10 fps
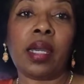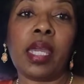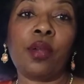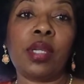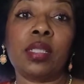
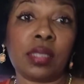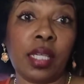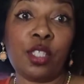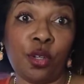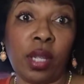areas
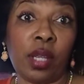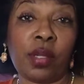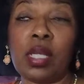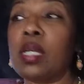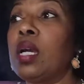in your
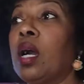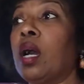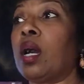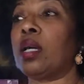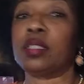area
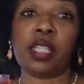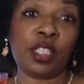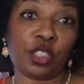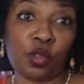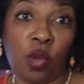
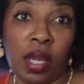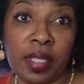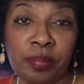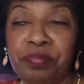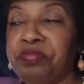nationwide.